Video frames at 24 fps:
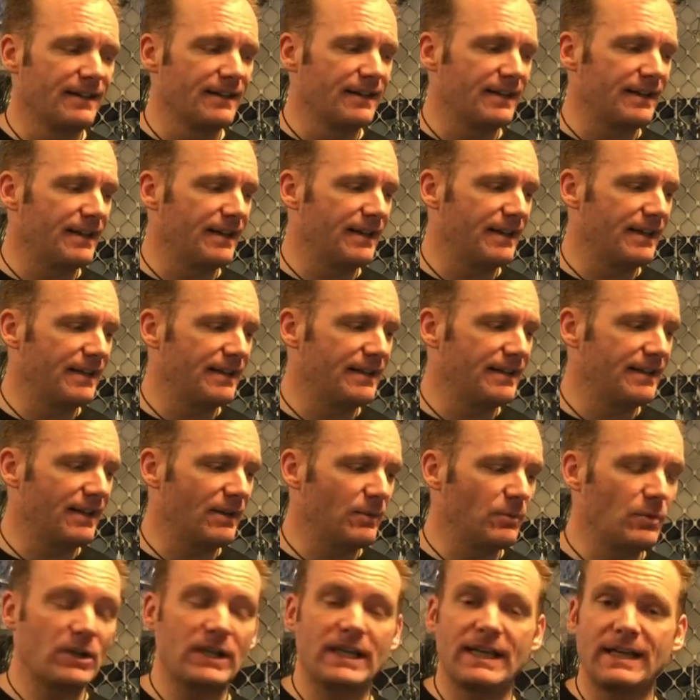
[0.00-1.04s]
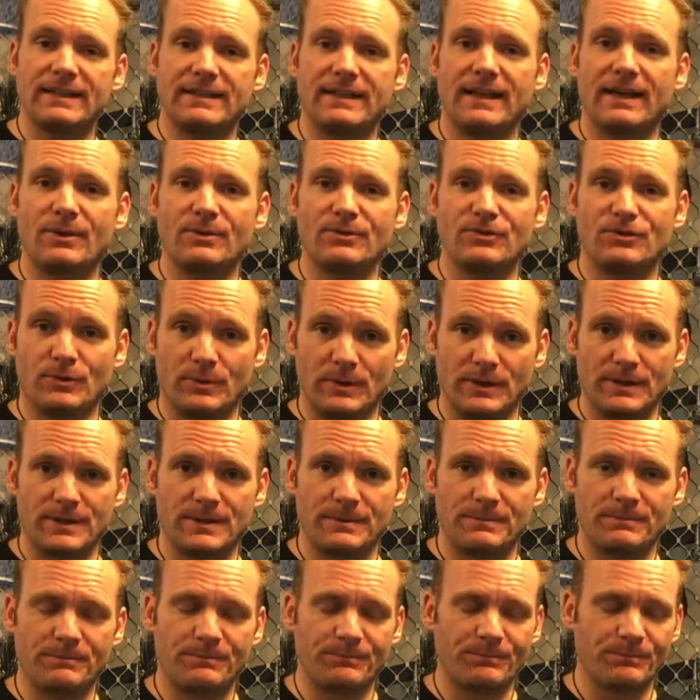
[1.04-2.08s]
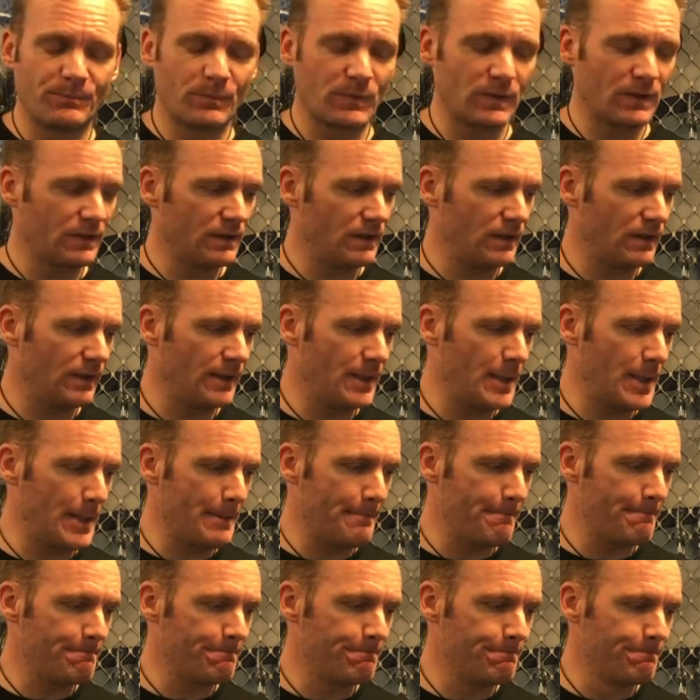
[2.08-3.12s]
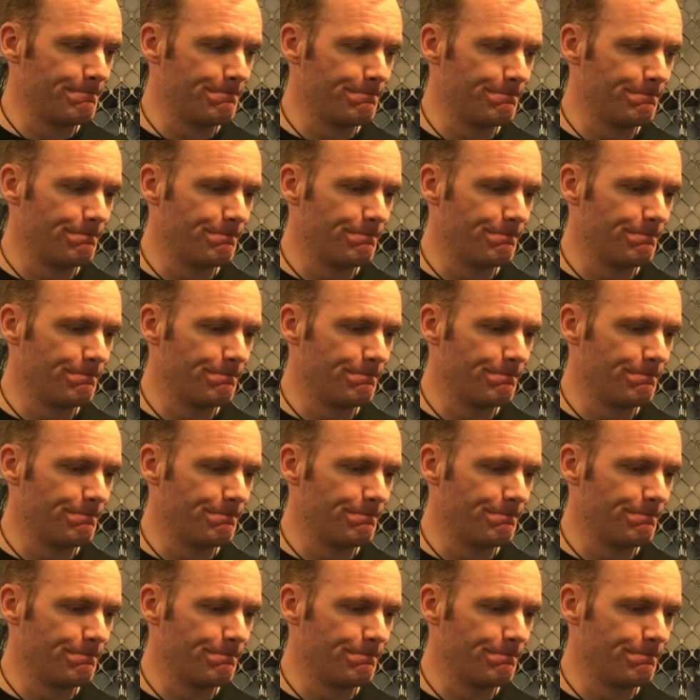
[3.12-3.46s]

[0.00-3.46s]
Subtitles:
and then we'll get down to it. When